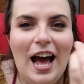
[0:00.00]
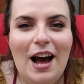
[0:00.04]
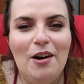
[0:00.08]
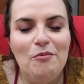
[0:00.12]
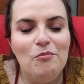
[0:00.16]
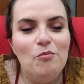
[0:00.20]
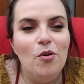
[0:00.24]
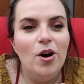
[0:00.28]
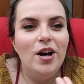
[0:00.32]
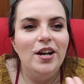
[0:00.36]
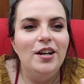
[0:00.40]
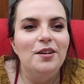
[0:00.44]

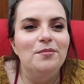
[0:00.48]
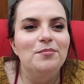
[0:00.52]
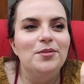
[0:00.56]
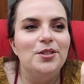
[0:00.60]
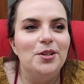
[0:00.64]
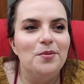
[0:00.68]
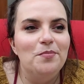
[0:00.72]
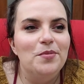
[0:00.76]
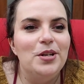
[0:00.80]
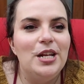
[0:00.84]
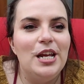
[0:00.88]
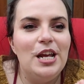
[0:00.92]
And while I'm
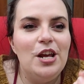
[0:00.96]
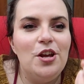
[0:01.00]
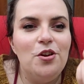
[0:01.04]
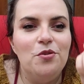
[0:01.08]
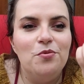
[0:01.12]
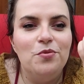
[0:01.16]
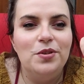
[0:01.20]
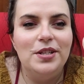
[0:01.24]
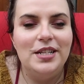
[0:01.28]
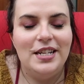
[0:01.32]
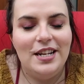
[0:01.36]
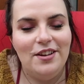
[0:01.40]
somebody who
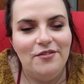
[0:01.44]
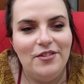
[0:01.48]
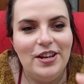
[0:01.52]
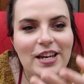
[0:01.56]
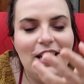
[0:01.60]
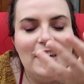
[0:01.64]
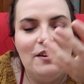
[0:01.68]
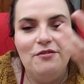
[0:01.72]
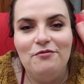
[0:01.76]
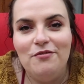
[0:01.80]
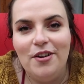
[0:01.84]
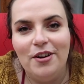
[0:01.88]
was
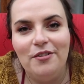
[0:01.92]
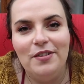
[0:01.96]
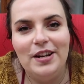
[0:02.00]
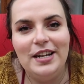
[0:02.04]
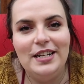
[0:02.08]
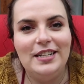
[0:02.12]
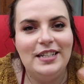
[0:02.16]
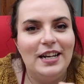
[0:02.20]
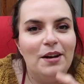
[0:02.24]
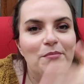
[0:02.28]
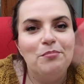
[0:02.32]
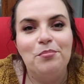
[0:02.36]
living in
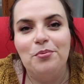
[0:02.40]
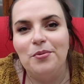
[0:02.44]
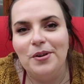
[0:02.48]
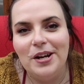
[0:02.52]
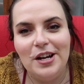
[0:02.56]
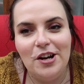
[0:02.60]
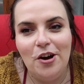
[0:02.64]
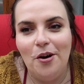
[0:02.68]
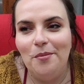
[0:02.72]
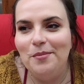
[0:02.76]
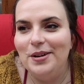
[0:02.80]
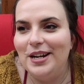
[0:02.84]
very
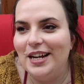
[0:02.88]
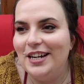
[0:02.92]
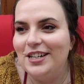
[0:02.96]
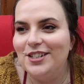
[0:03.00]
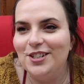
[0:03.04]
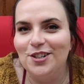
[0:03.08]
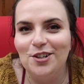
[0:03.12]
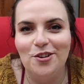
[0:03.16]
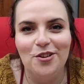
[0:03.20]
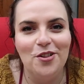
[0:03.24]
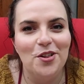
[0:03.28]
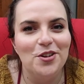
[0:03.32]
temporary
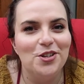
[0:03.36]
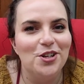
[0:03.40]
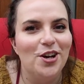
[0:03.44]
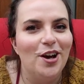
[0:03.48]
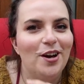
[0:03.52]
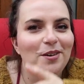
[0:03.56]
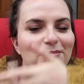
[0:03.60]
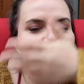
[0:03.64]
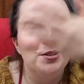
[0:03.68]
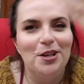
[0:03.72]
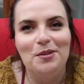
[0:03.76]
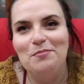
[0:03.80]
accommodation a lot of the
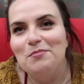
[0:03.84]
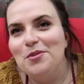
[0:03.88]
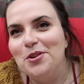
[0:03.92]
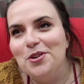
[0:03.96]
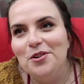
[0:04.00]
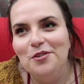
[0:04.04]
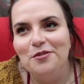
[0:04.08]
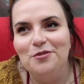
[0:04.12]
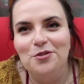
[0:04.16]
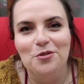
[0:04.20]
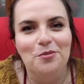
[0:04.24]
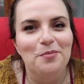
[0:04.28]
times, I
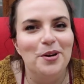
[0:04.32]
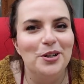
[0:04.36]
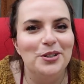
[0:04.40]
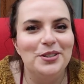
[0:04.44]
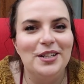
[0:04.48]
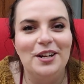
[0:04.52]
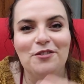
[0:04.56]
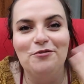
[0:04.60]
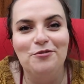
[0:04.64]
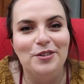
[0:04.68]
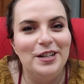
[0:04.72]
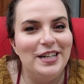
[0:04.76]
moved almost
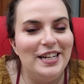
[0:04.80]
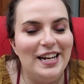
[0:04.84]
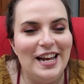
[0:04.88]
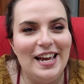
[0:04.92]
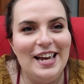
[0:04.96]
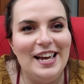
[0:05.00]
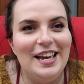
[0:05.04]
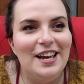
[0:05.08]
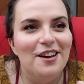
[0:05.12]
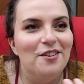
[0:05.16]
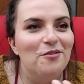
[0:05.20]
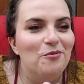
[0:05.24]
every
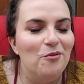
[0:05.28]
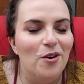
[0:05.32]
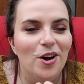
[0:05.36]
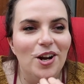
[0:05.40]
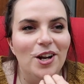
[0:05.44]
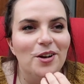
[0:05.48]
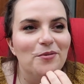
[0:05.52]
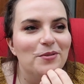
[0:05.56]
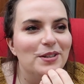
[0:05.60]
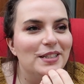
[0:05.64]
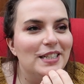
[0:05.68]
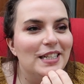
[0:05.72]
year while
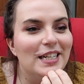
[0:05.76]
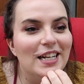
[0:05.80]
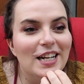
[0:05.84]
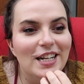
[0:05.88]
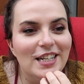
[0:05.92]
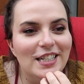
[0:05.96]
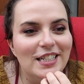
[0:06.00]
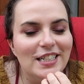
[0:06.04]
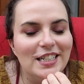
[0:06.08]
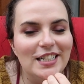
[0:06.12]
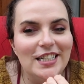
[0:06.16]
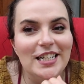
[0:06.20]
I was in
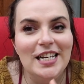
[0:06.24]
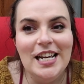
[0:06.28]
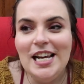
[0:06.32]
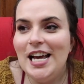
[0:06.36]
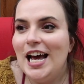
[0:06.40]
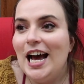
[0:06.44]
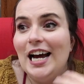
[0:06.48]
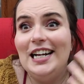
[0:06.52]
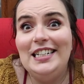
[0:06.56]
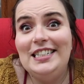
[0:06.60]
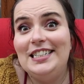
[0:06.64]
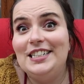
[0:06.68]
London,
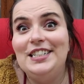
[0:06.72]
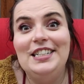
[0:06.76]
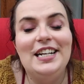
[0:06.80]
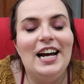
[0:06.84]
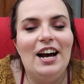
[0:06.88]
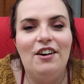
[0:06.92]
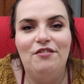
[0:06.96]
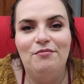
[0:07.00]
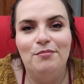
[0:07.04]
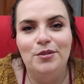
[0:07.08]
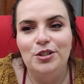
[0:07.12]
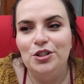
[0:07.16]
I didn't
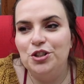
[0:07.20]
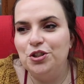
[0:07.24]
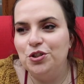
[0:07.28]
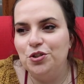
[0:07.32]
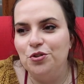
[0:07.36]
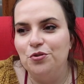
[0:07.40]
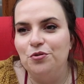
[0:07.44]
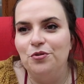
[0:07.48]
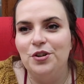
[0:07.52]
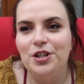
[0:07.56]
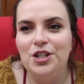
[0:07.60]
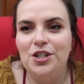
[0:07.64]
have much
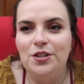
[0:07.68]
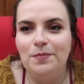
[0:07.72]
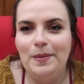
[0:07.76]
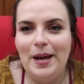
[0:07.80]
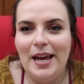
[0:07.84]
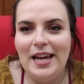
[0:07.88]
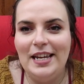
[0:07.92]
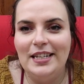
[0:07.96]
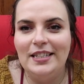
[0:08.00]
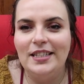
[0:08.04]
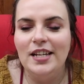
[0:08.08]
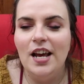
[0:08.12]
storage
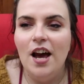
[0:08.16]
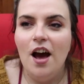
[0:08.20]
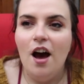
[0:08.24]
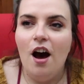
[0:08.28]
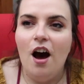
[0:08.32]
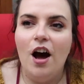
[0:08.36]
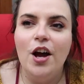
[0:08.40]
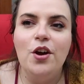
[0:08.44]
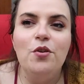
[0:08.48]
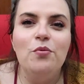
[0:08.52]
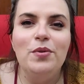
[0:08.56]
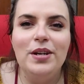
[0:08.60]
space,
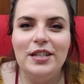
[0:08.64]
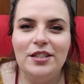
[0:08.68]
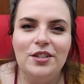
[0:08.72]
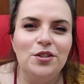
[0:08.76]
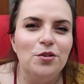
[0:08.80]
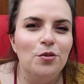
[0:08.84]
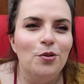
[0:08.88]
I always